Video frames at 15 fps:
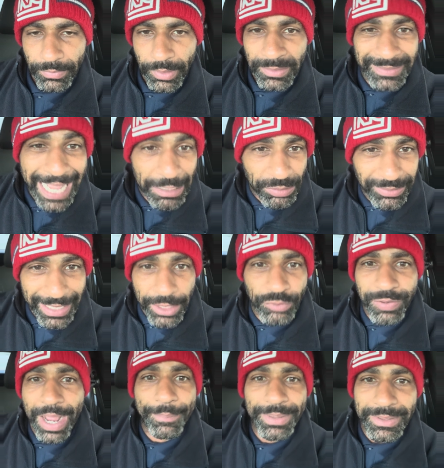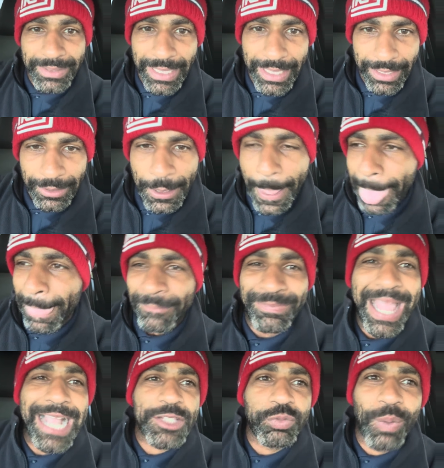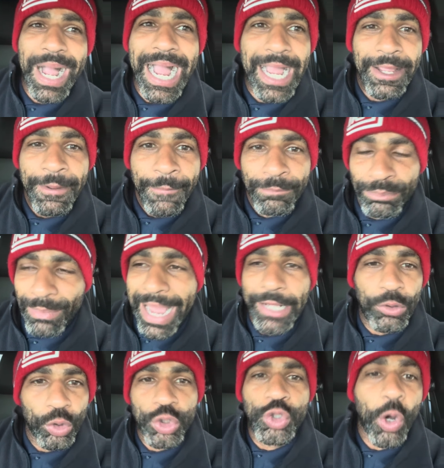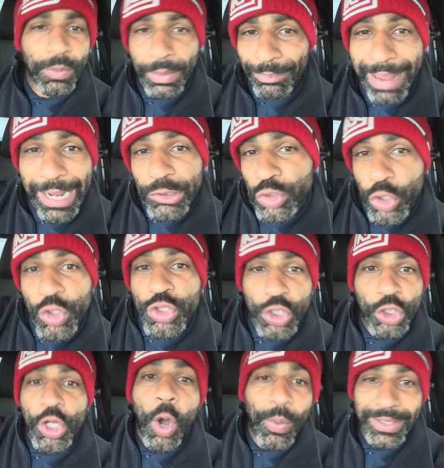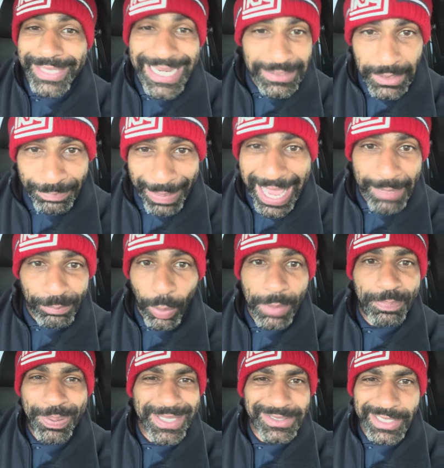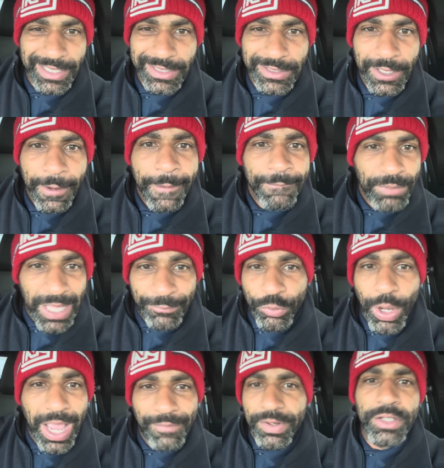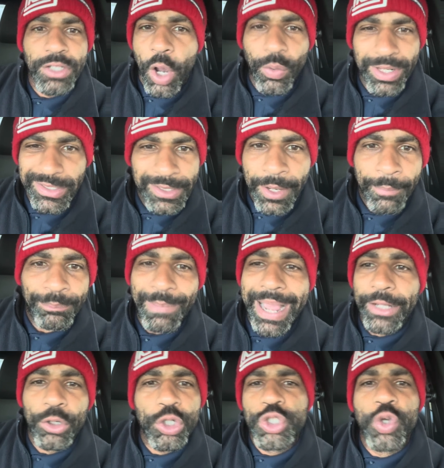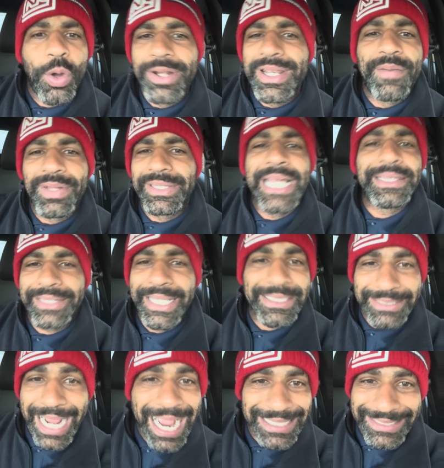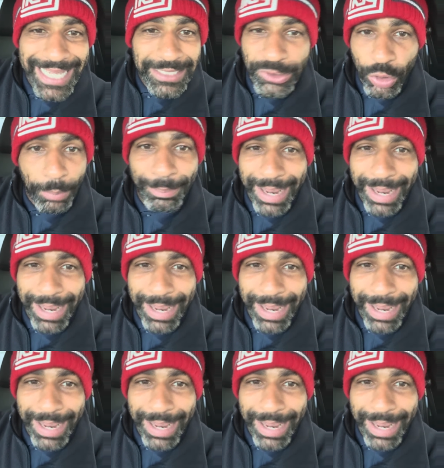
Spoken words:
That's what Dennis Rodman did. That's why Michael Jordan, when Michael Jordan used to go against the Bad Boy Pistons, if you ever notice, Michael Jordan never let these guys get to him